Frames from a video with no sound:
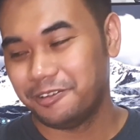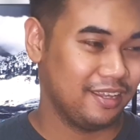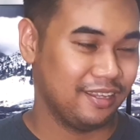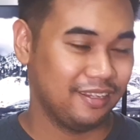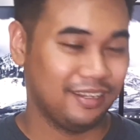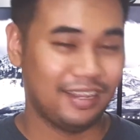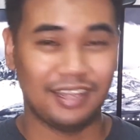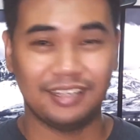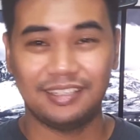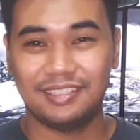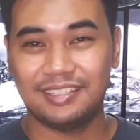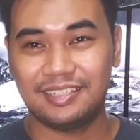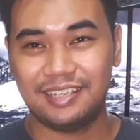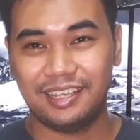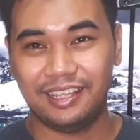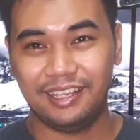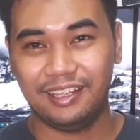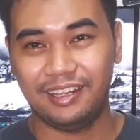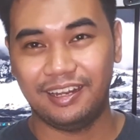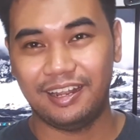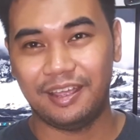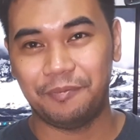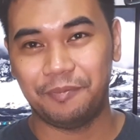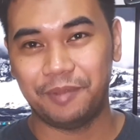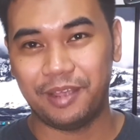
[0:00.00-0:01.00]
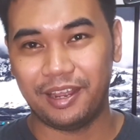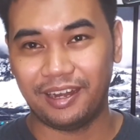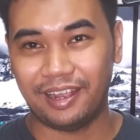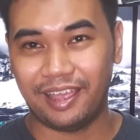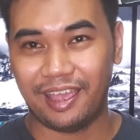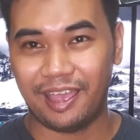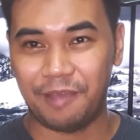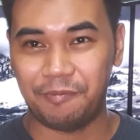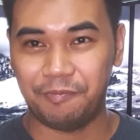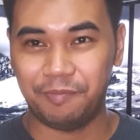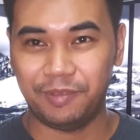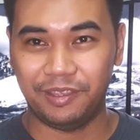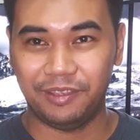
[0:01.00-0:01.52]
Not to say that I'm not
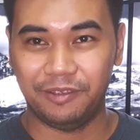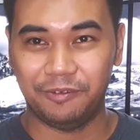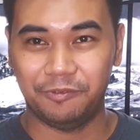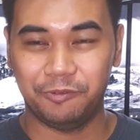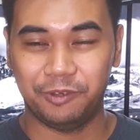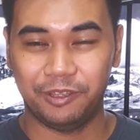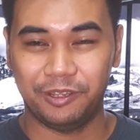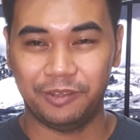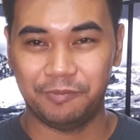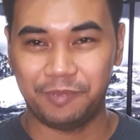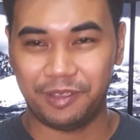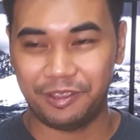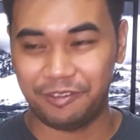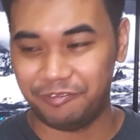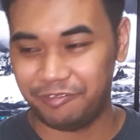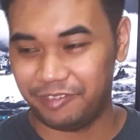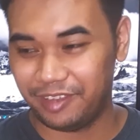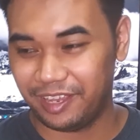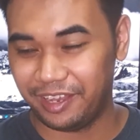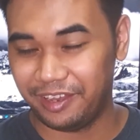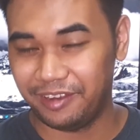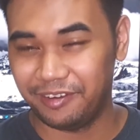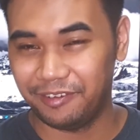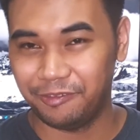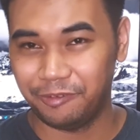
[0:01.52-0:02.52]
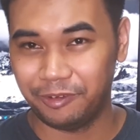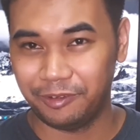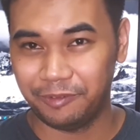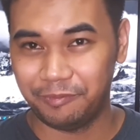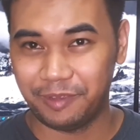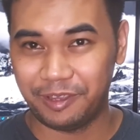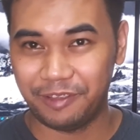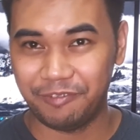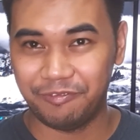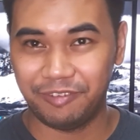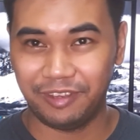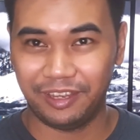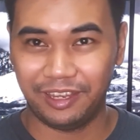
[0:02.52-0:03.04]
happy with my
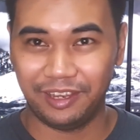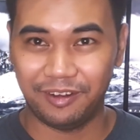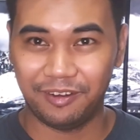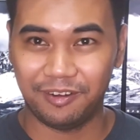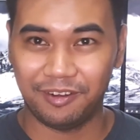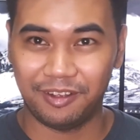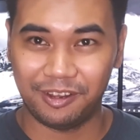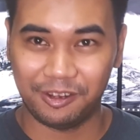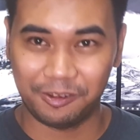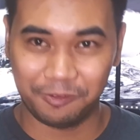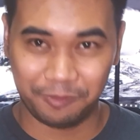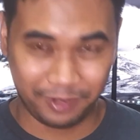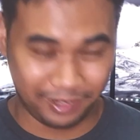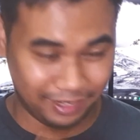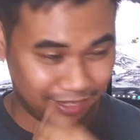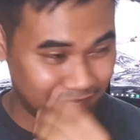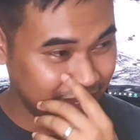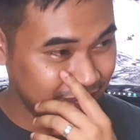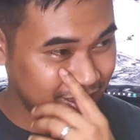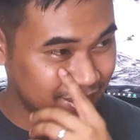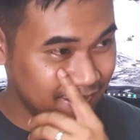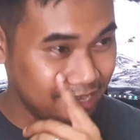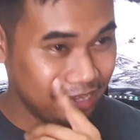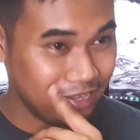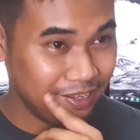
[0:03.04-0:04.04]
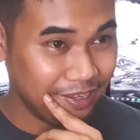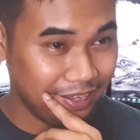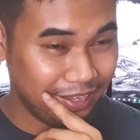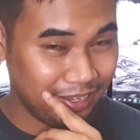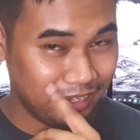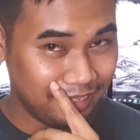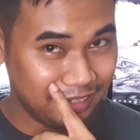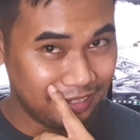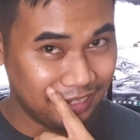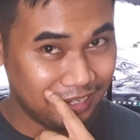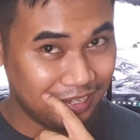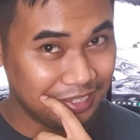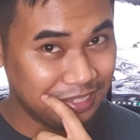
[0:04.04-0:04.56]
figure haul, but
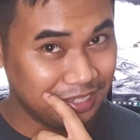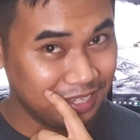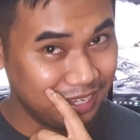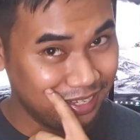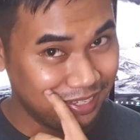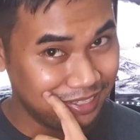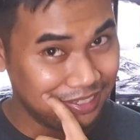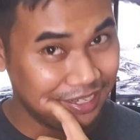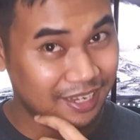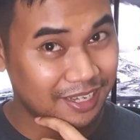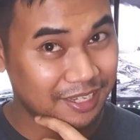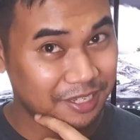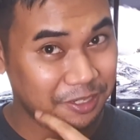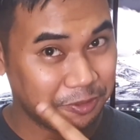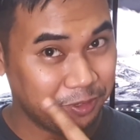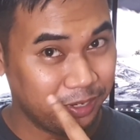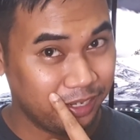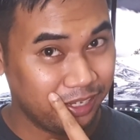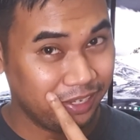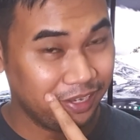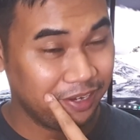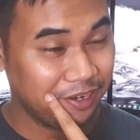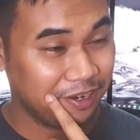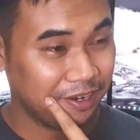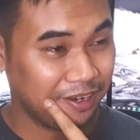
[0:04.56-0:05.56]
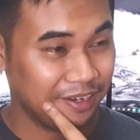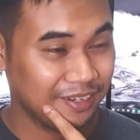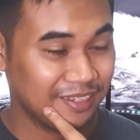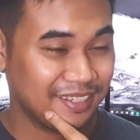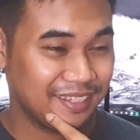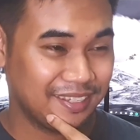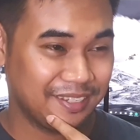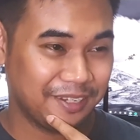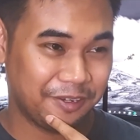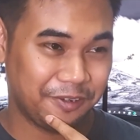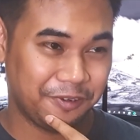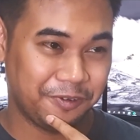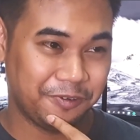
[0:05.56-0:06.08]
it does really hurt.
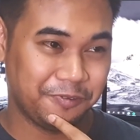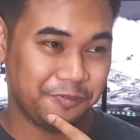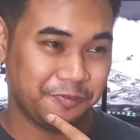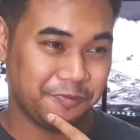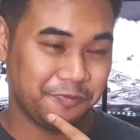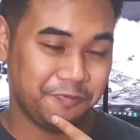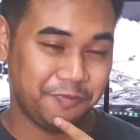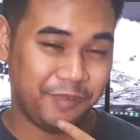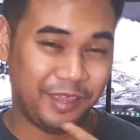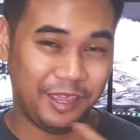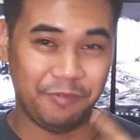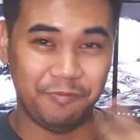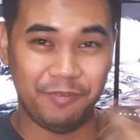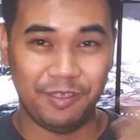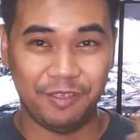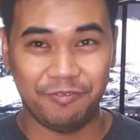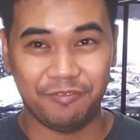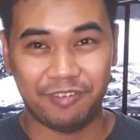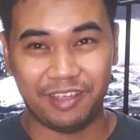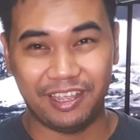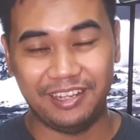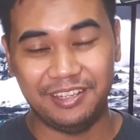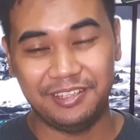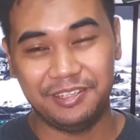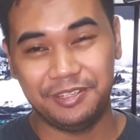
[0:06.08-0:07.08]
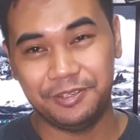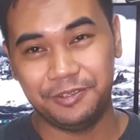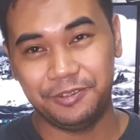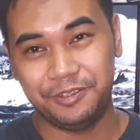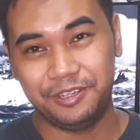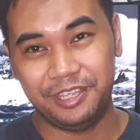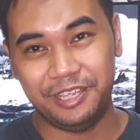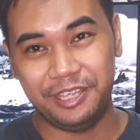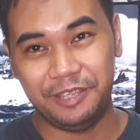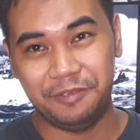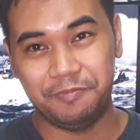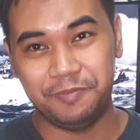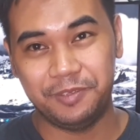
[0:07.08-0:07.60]
So maybe if I do
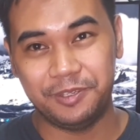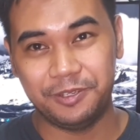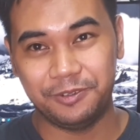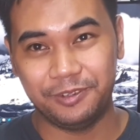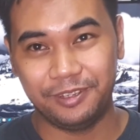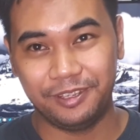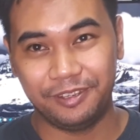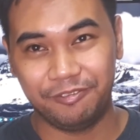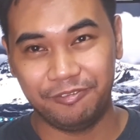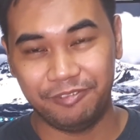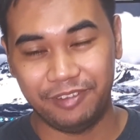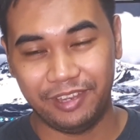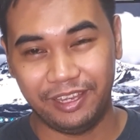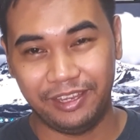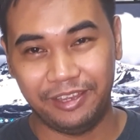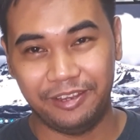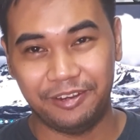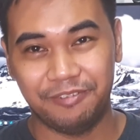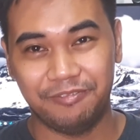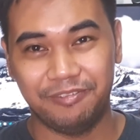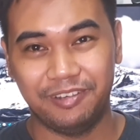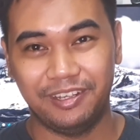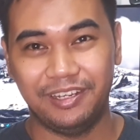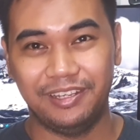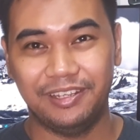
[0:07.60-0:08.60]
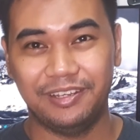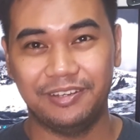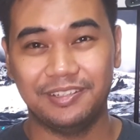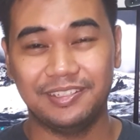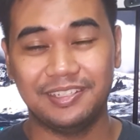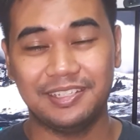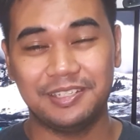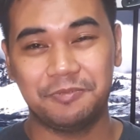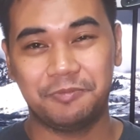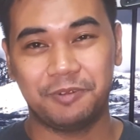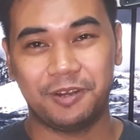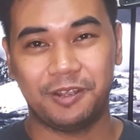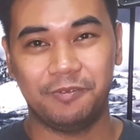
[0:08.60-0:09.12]
keep doing figure videos,
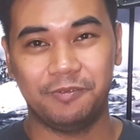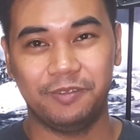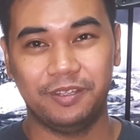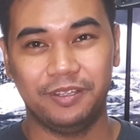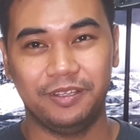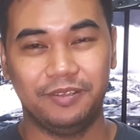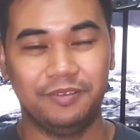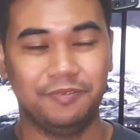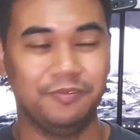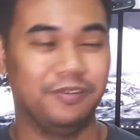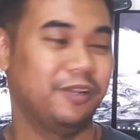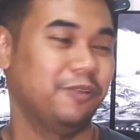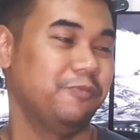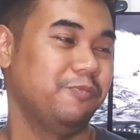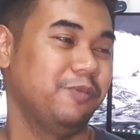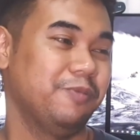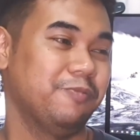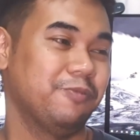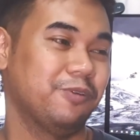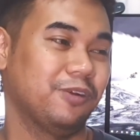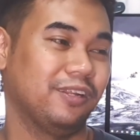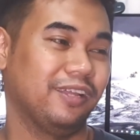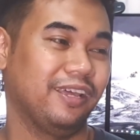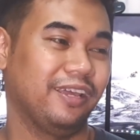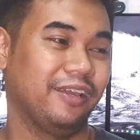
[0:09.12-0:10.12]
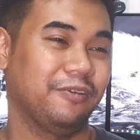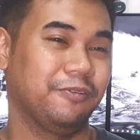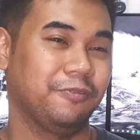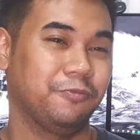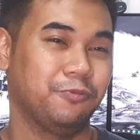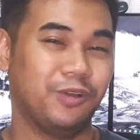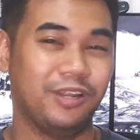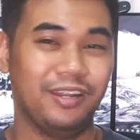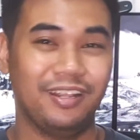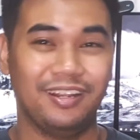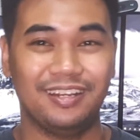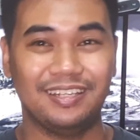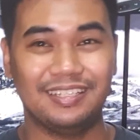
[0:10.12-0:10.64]
it's probably gonna be more like
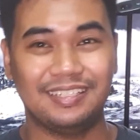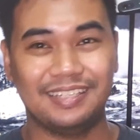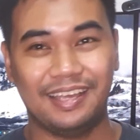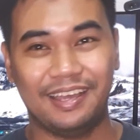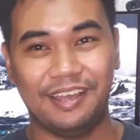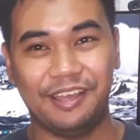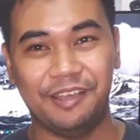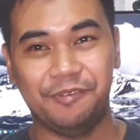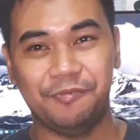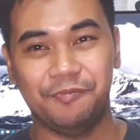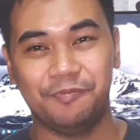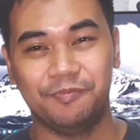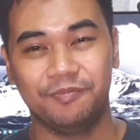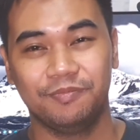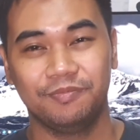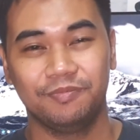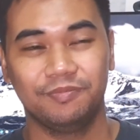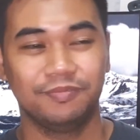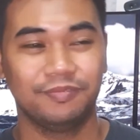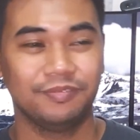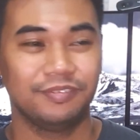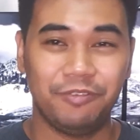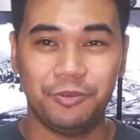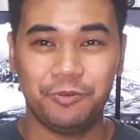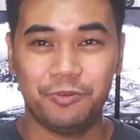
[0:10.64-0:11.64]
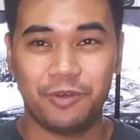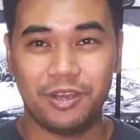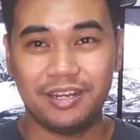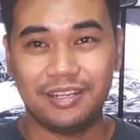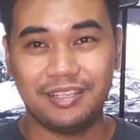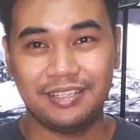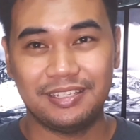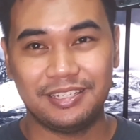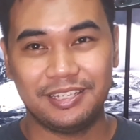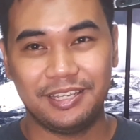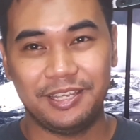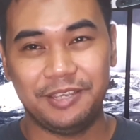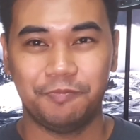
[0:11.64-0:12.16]
one at a time. If you want to
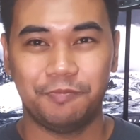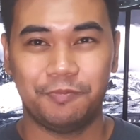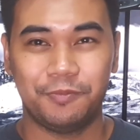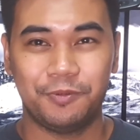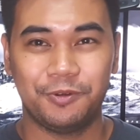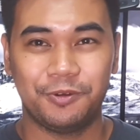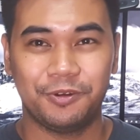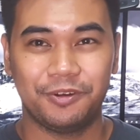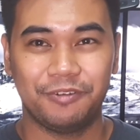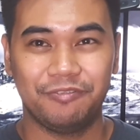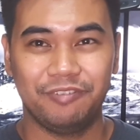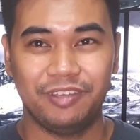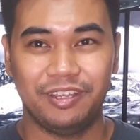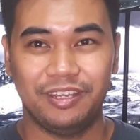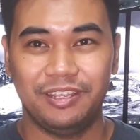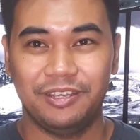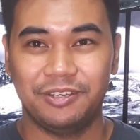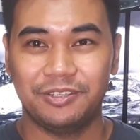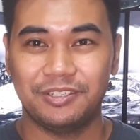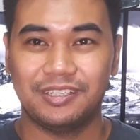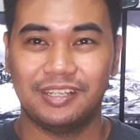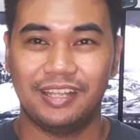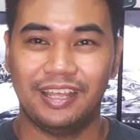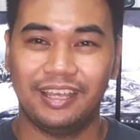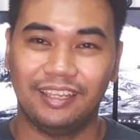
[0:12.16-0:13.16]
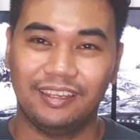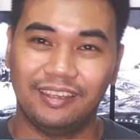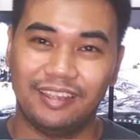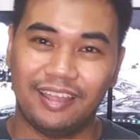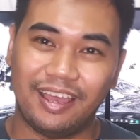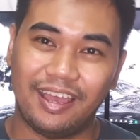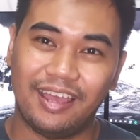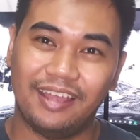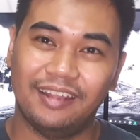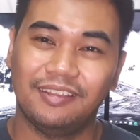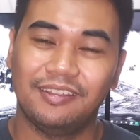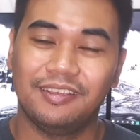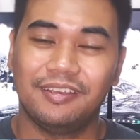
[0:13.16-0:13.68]
see more videos like
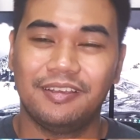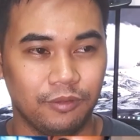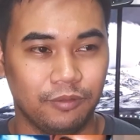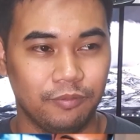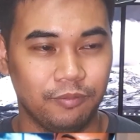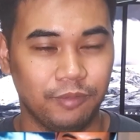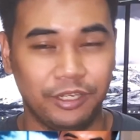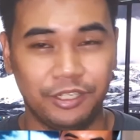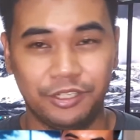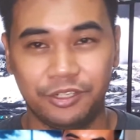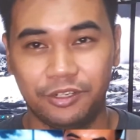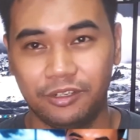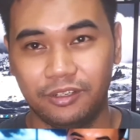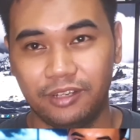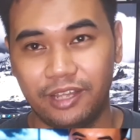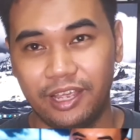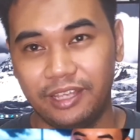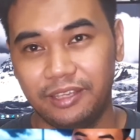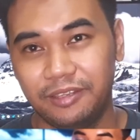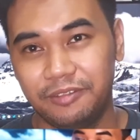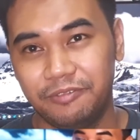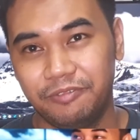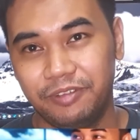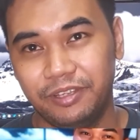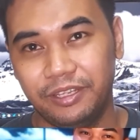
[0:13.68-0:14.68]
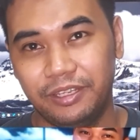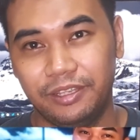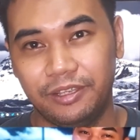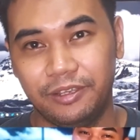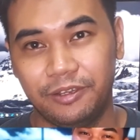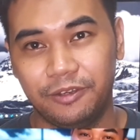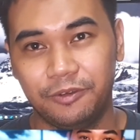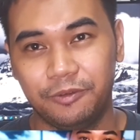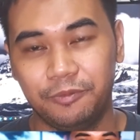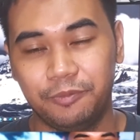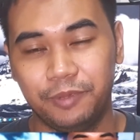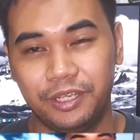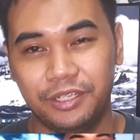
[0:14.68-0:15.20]
that, make sure to like the video,
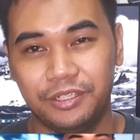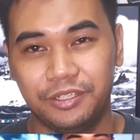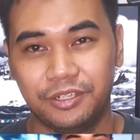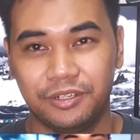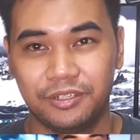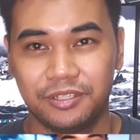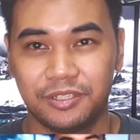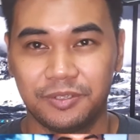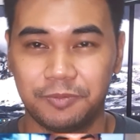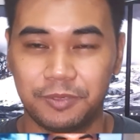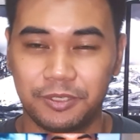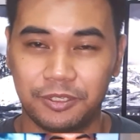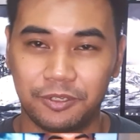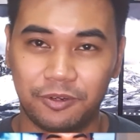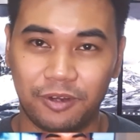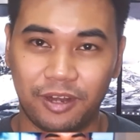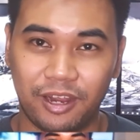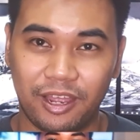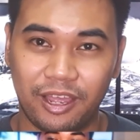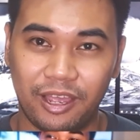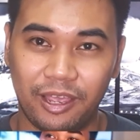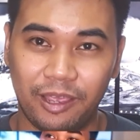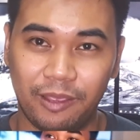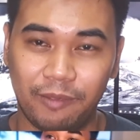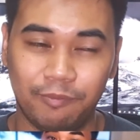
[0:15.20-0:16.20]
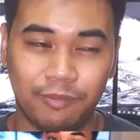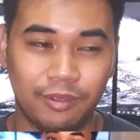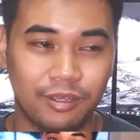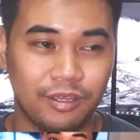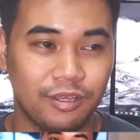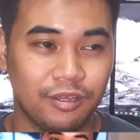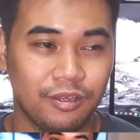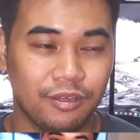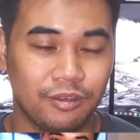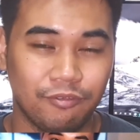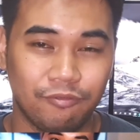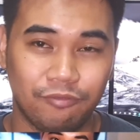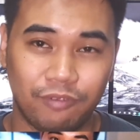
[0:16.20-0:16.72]
make sure to subscribe,
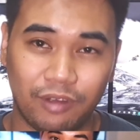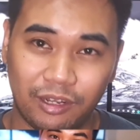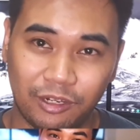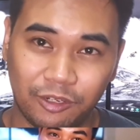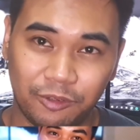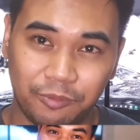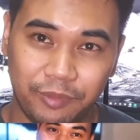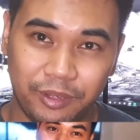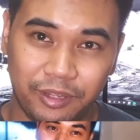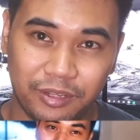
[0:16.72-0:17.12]
follow me